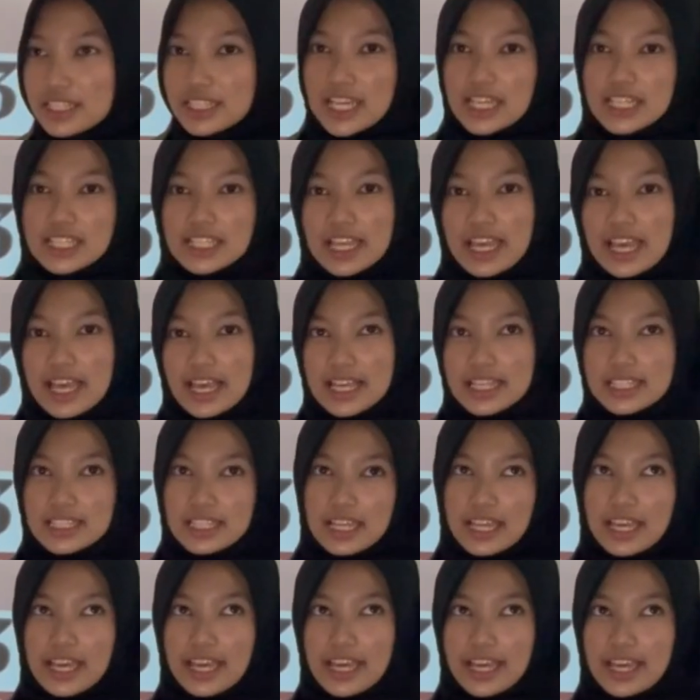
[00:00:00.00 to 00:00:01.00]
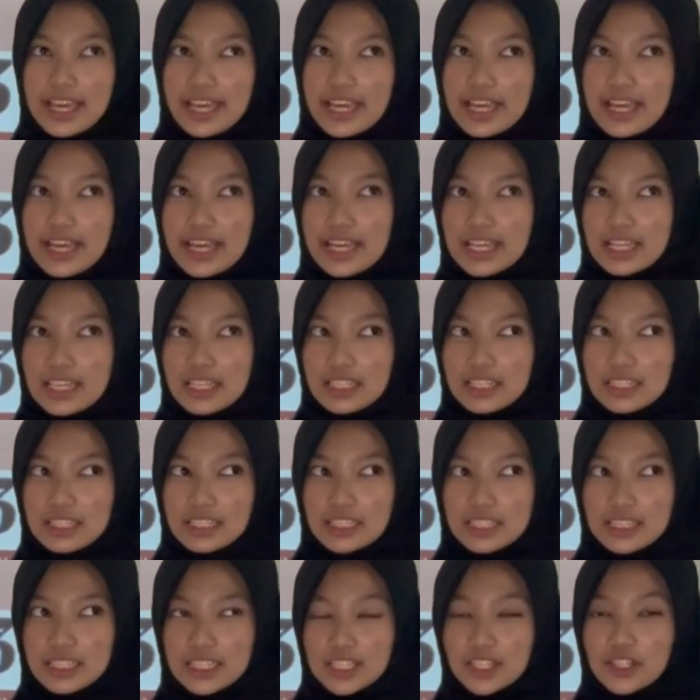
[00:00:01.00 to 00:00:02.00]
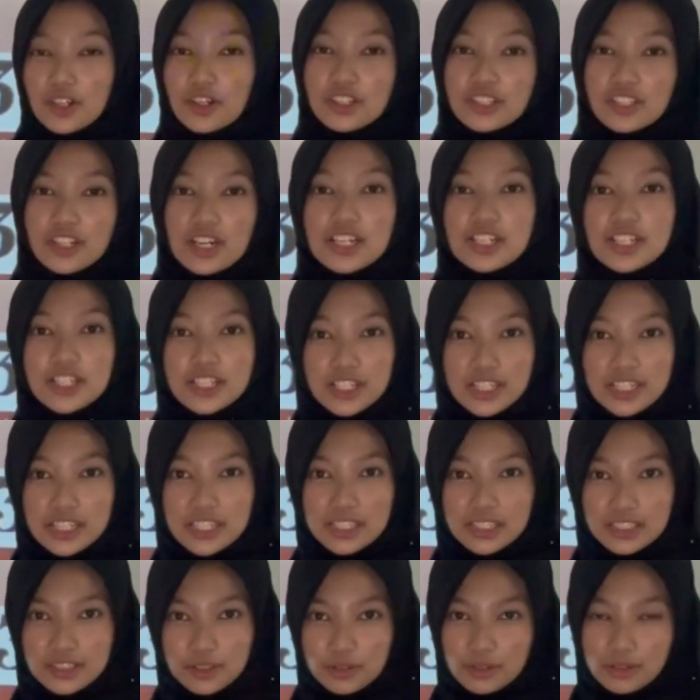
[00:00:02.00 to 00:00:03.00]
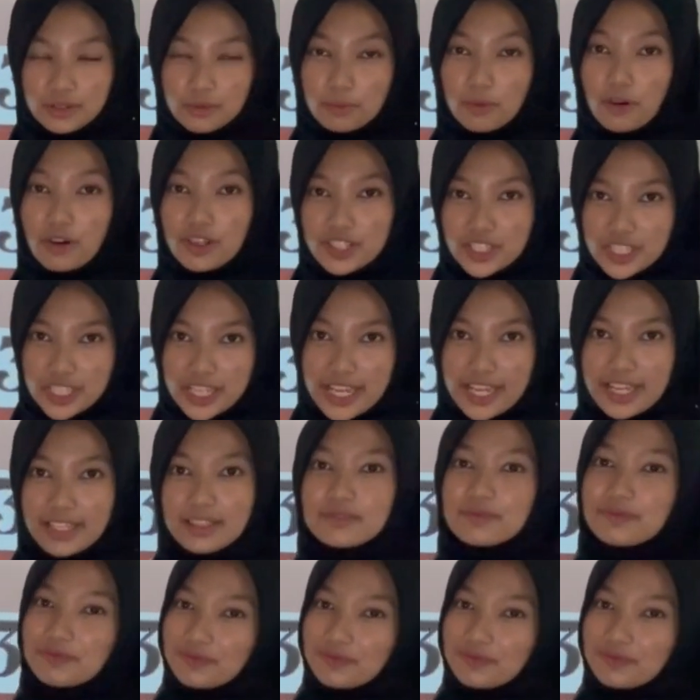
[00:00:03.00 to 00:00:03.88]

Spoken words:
such as a construction project.